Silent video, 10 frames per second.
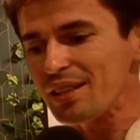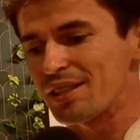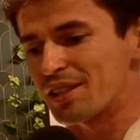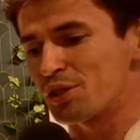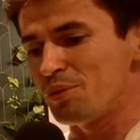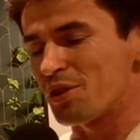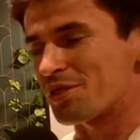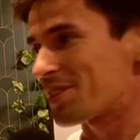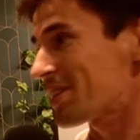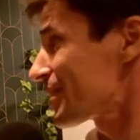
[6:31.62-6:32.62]
There are two
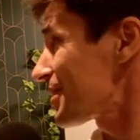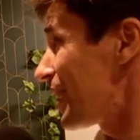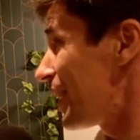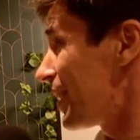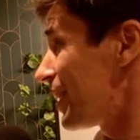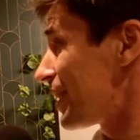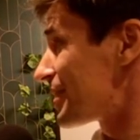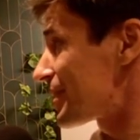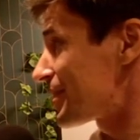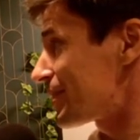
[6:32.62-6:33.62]
more things
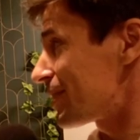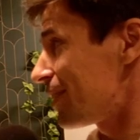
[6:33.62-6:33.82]
that